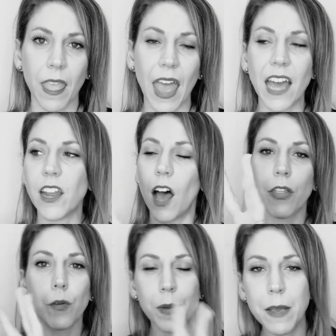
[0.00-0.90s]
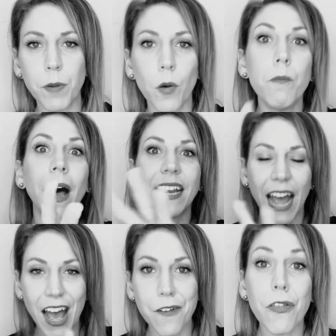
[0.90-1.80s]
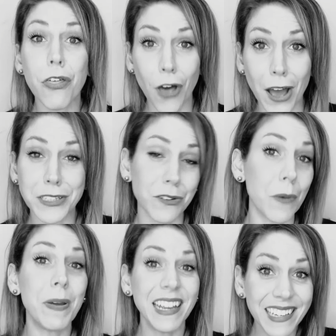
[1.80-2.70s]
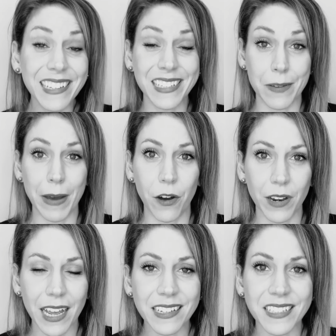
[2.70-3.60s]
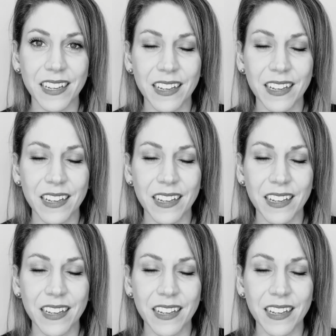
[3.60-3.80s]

and other people might have thoughts or opinions about it,